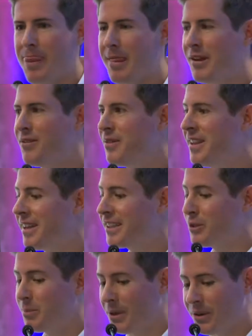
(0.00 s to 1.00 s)
The
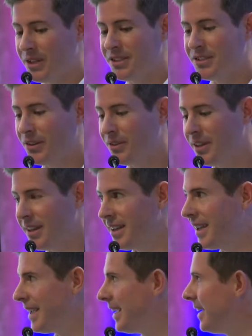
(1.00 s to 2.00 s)
experience on there
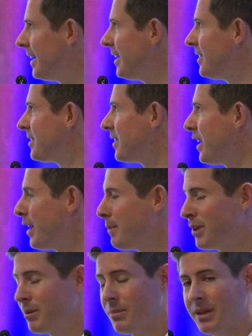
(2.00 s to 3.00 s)
is
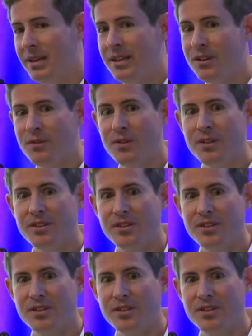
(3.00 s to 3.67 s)
completely different.